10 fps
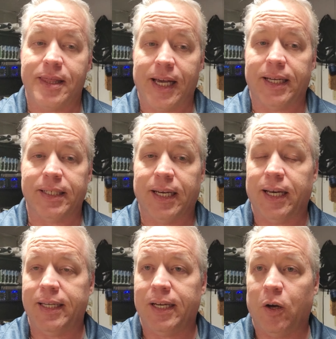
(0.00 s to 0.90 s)
That
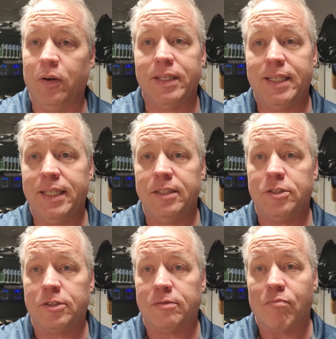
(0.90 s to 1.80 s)
guy only
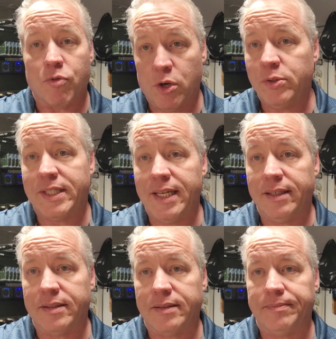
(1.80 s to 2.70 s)
needs those
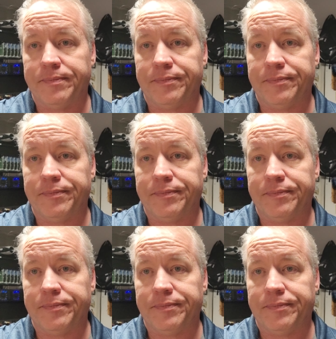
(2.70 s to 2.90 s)
things.